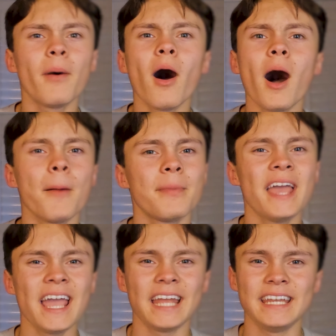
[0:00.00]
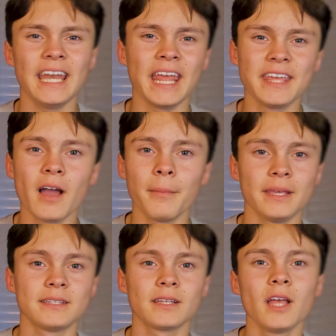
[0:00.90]
pop and eating
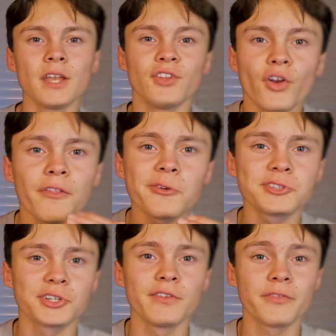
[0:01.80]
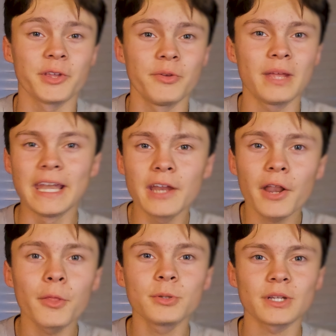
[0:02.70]
gummies. None of those are good for you, and
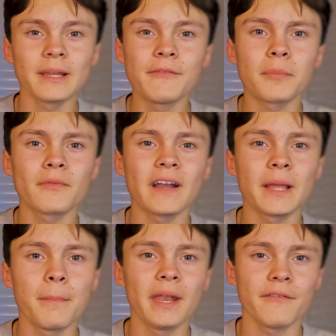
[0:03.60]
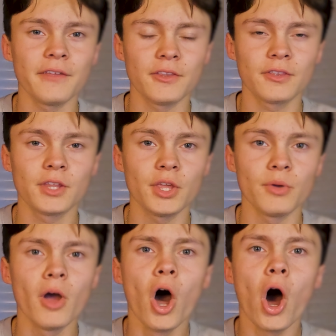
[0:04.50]
none of those are even providing a benefit to you,